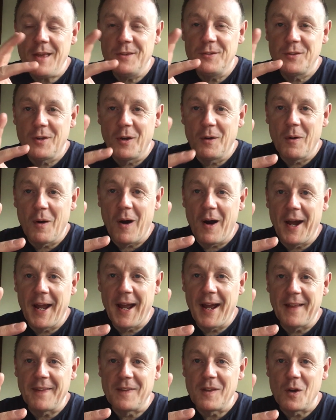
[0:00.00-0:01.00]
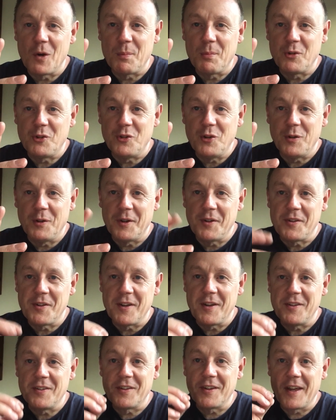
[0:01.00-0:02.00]
So I had the
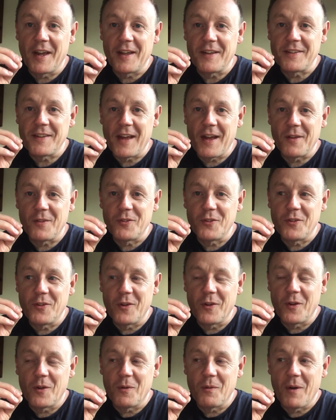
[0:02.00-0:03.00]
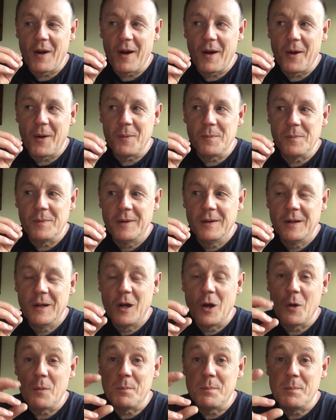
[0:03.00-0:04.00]
opportunity to get down to a
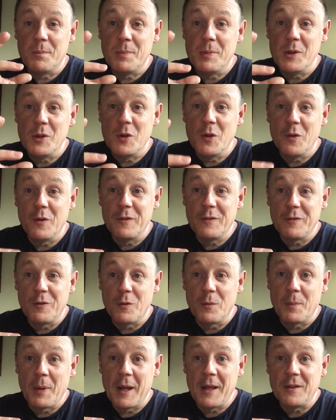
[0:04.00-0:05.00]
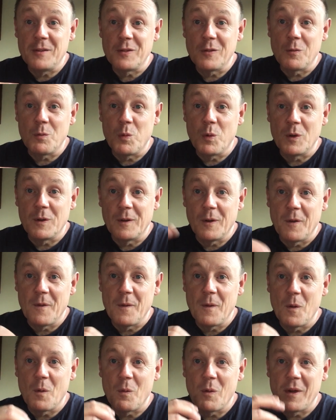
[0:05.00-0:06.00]
beautiful piece of
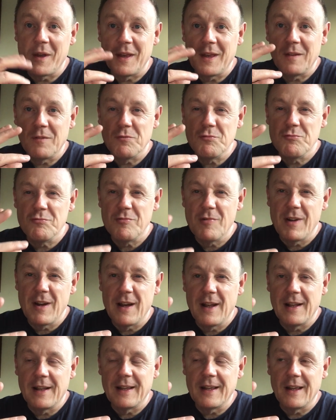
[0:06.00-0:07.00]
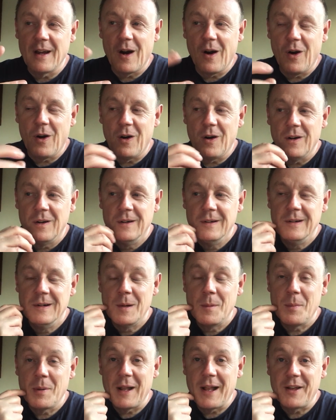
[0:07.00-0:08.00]
woodland that we really are
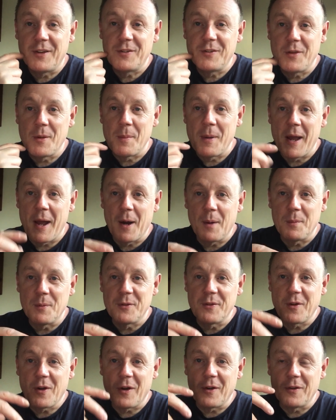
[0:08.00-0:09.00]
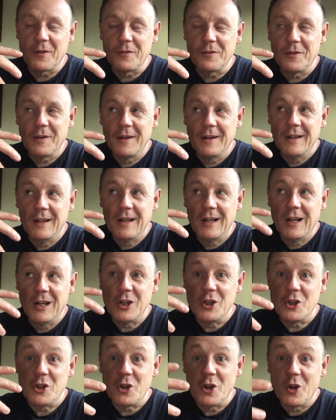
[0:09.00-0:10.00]
blessed to be able to kind of
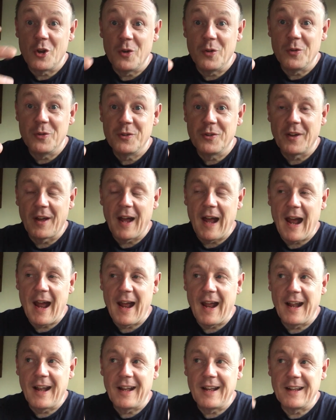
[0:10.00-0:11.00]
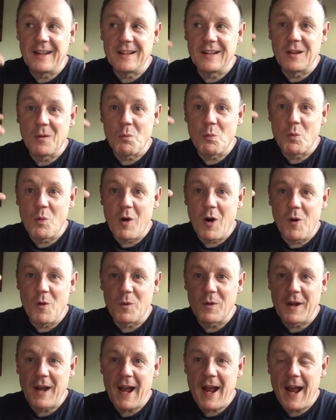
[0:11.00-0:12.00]
use and
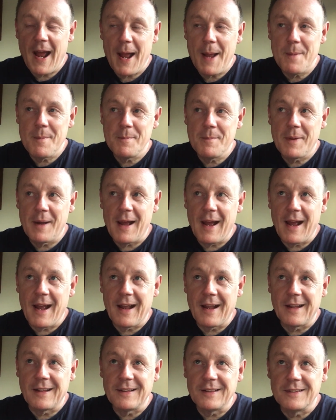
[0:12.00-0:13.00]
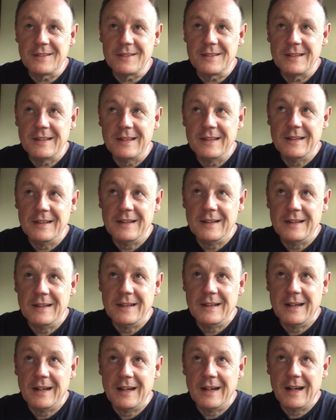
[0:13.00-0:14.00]
wild camp and
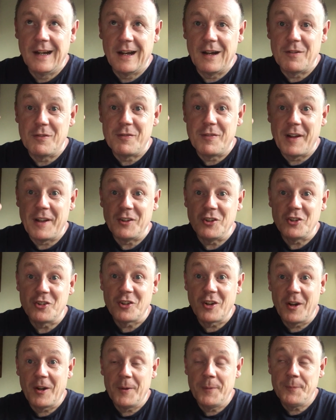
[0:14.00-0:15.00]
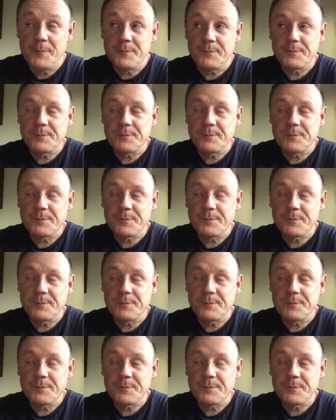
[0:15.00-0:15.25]
adventure.